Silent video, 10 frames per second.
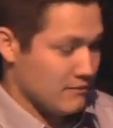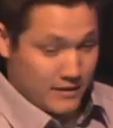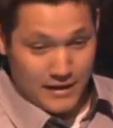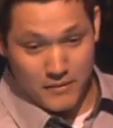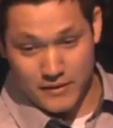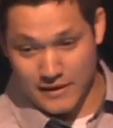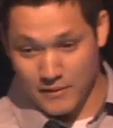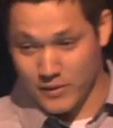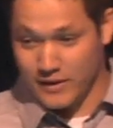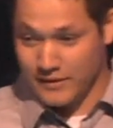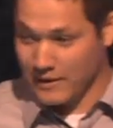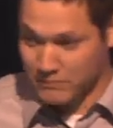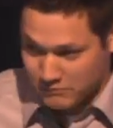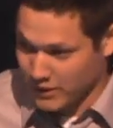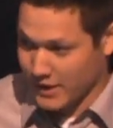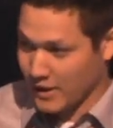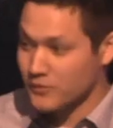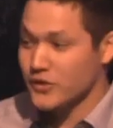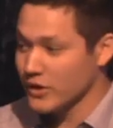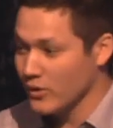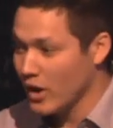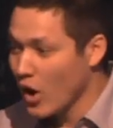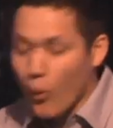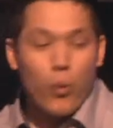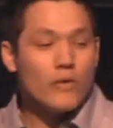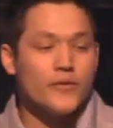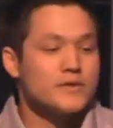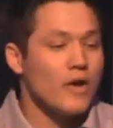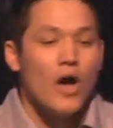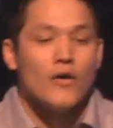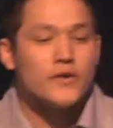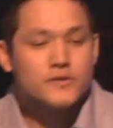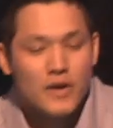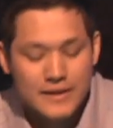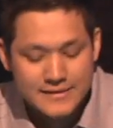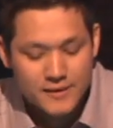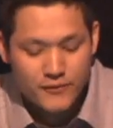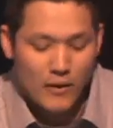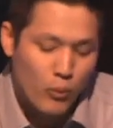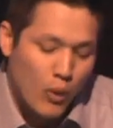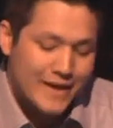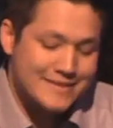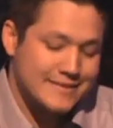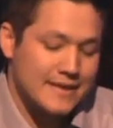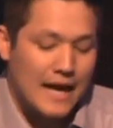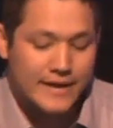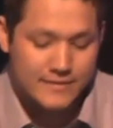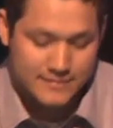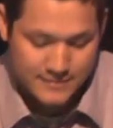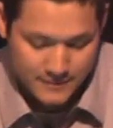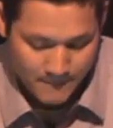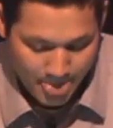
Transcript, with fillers: And that, and that, and that what it comes to? What, first, of all, first of all, let's define what is science.